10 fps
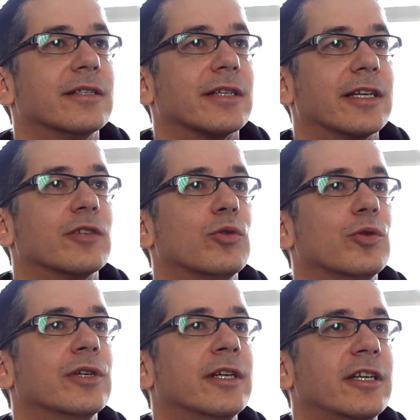about it
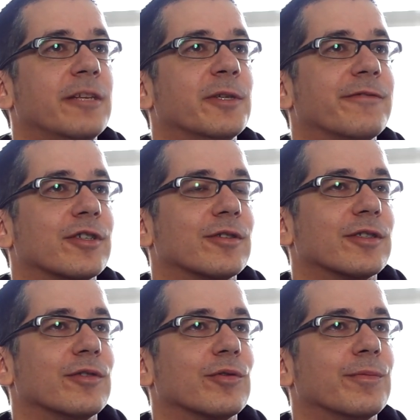and make it
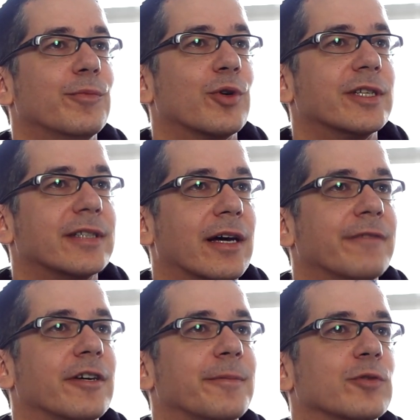easy and accessible
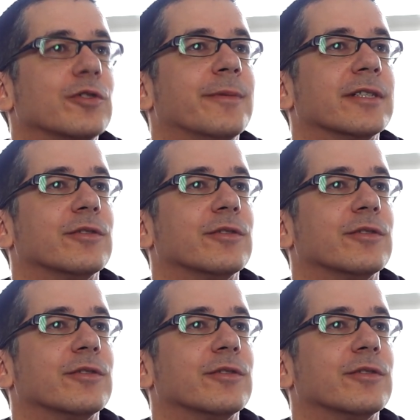for everyone.